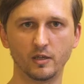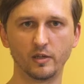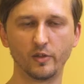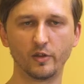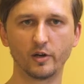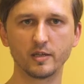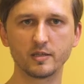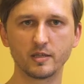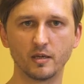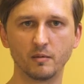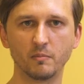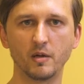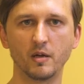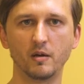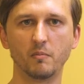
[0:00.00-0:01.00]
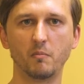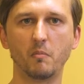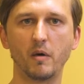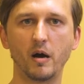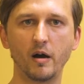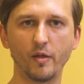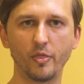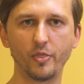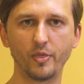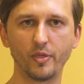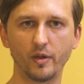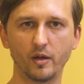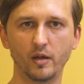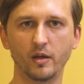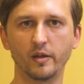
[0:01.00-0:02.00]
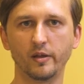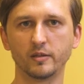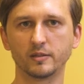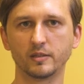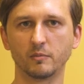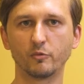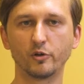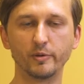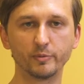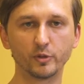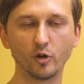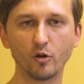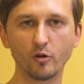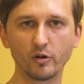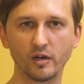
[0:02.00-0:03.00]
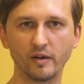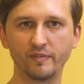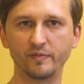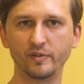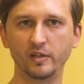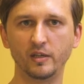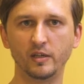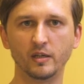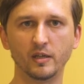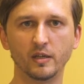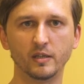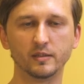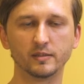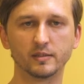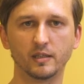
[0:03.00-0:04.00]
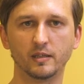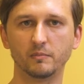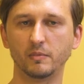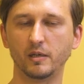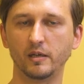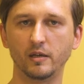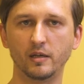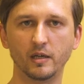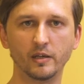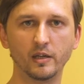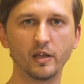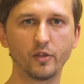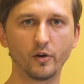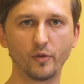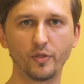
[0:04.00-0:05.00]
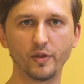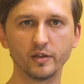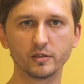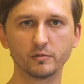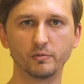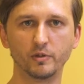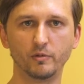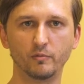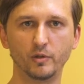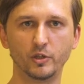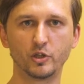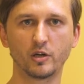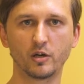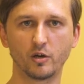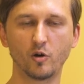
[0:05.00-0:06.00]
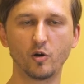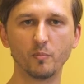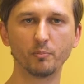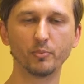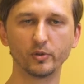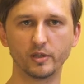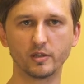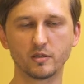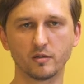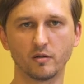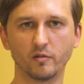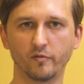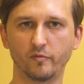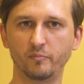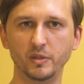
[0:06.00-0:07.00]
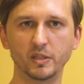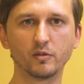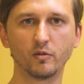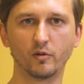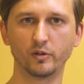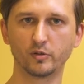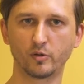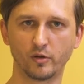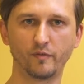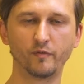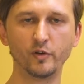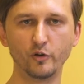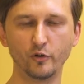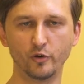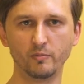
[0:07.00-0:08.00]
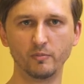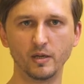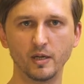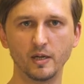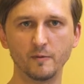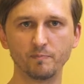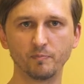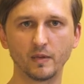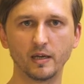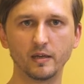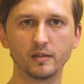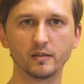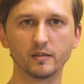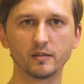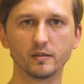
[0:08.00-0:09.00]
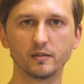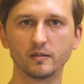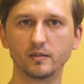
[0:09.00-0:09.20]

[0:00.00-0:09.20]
There are some math, some cryptography, some another things which are components of Bitcoin or Ethereum, and